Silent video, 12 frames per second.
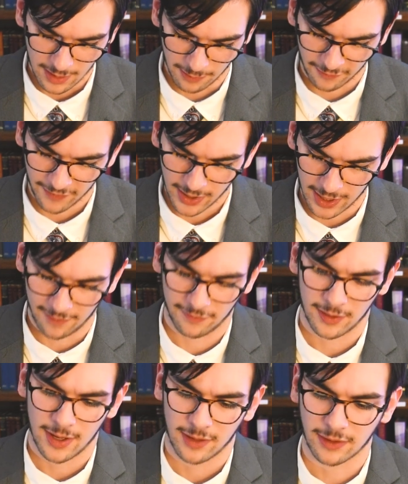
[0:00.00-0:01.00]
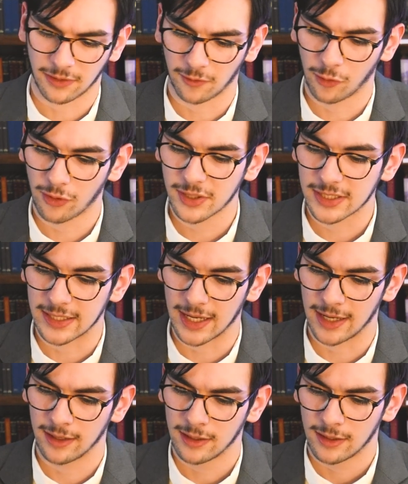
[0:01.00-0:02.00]
Number 5, that the Lord's
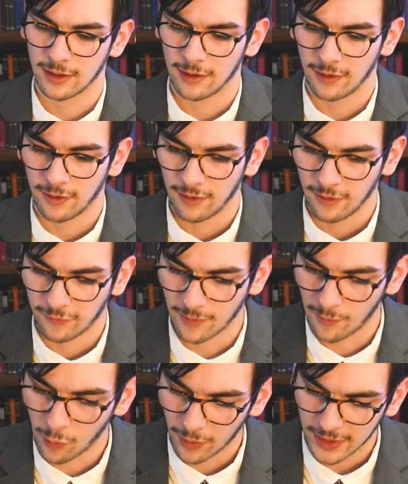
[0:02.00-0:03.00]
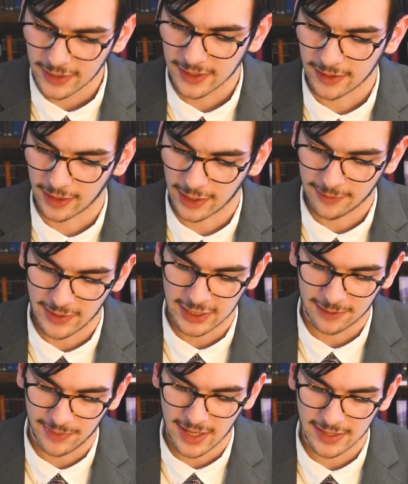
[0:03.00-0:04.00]
day from morning to night be
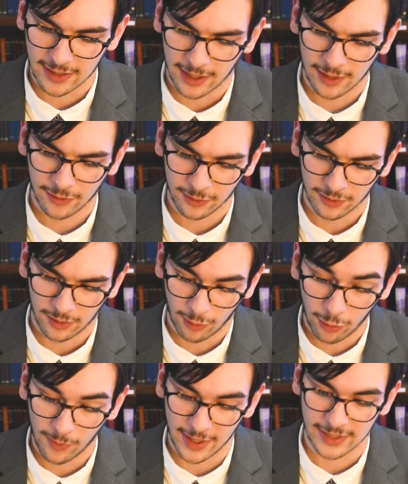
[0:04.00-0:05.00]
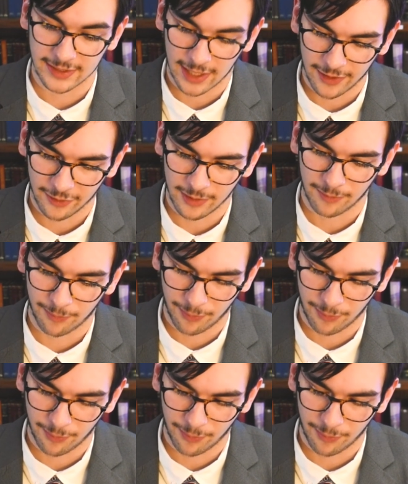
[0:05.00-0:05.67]
spent always either in